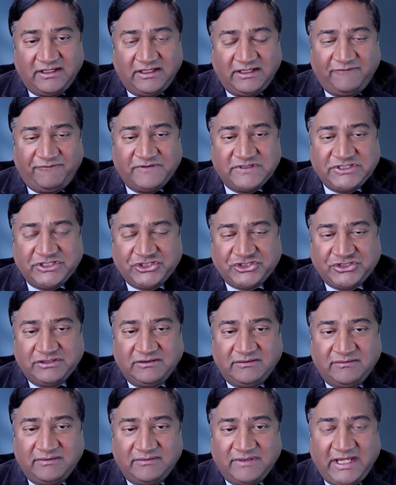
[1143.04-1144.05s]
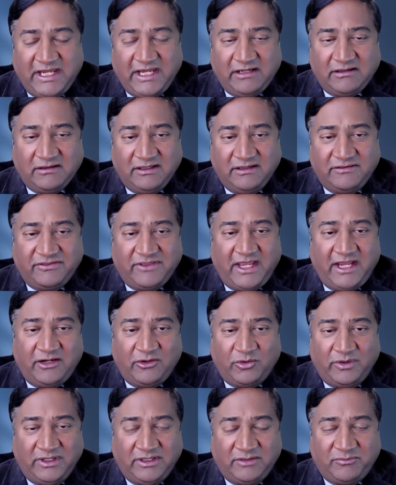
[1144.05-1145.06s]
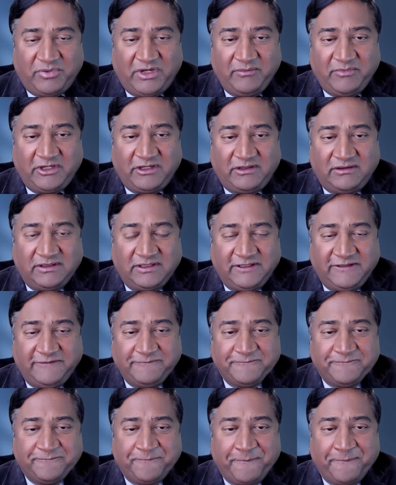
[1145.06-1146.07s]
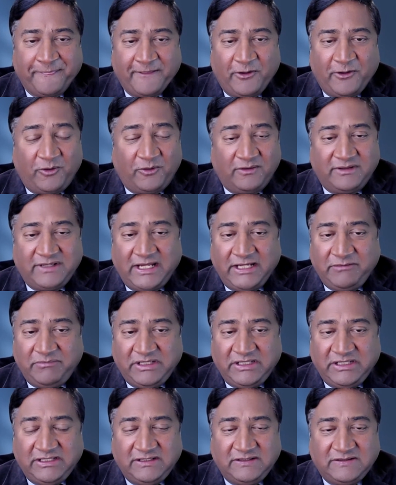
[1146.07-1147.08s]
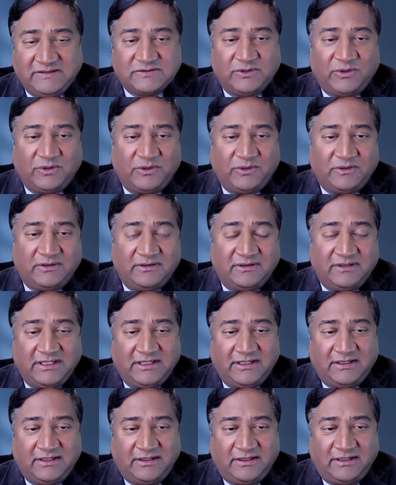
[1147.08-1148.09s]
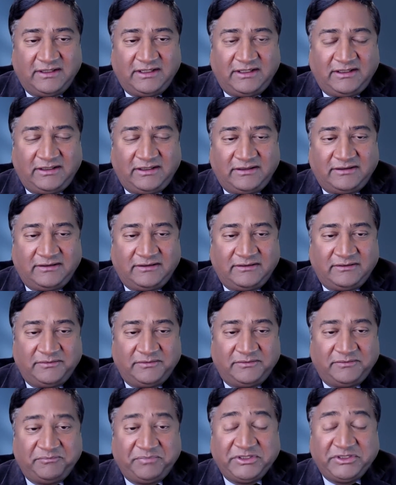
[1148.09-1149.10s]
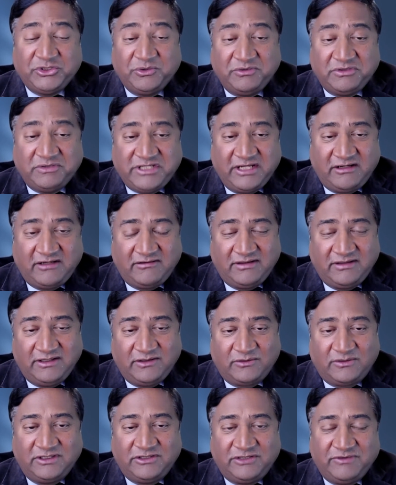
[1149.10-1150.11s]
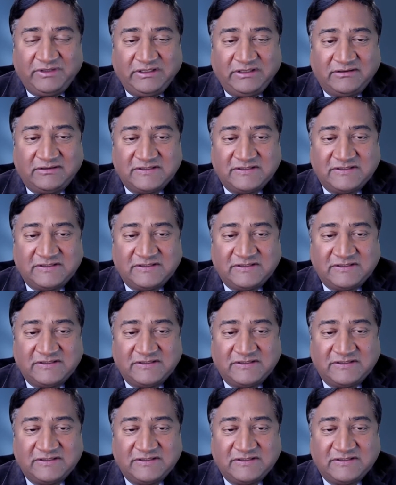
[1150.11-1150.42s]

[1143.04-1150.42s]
physician handling thyroid primarily, or diabetes, or pituitary or adrenal